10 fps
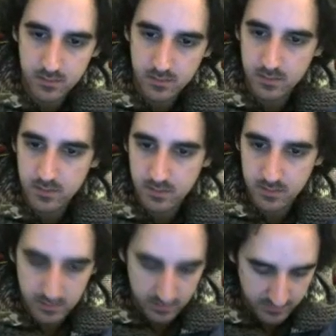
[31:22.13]

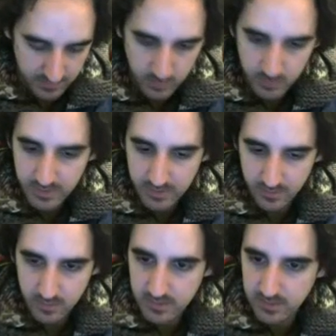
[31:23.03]
I think we might have
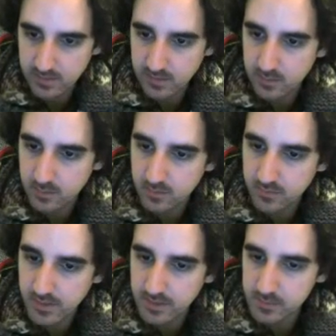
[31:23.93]
gone a little too
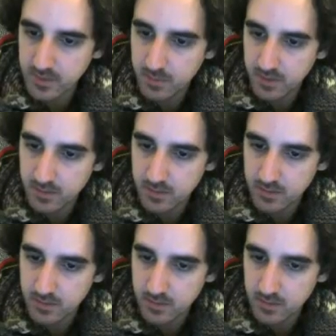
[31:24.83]
far maybe.
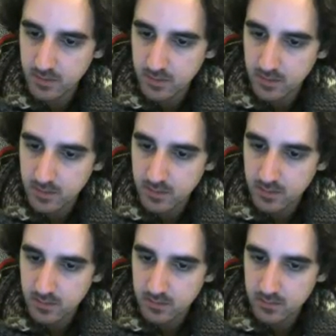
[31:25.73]

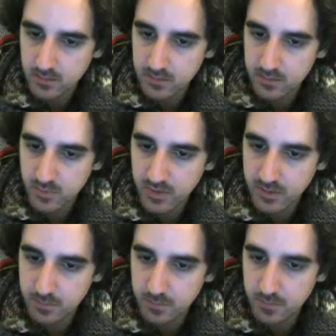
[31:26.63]
So let's bring
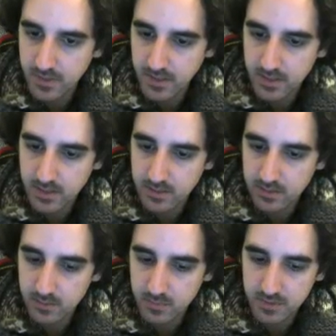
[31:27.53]
it back a
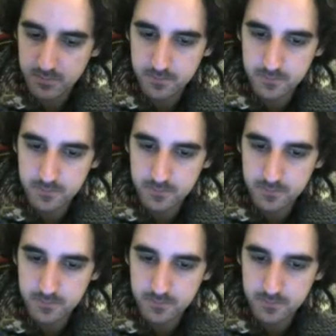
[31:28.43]
little bit.